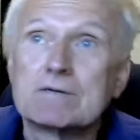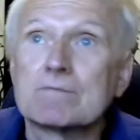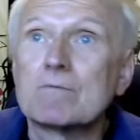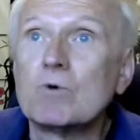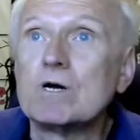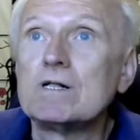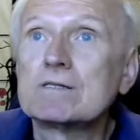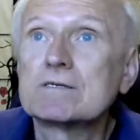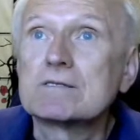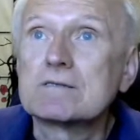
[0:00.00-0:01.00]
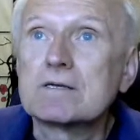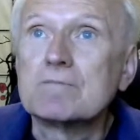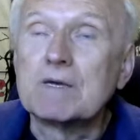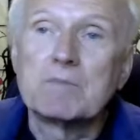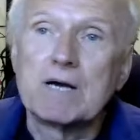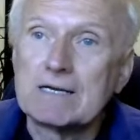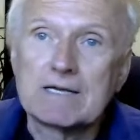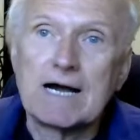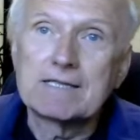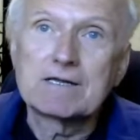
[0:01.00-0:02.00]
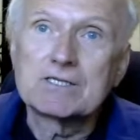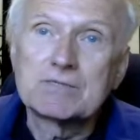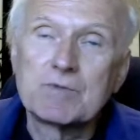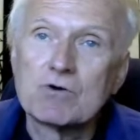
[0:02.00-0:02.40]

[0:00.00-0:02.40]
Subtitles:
Well, maybe either it's